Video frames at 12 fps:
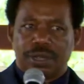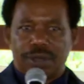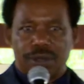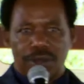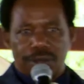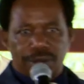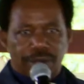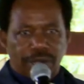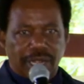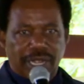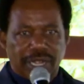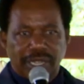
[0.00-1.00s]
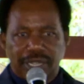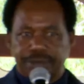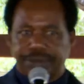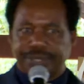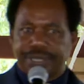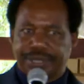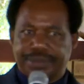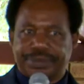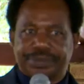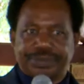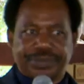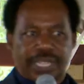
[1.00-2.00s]
Oh, hallelujah.
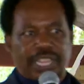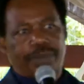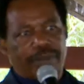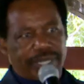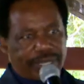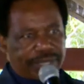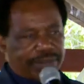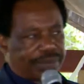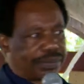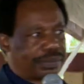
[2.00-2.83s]
Help us.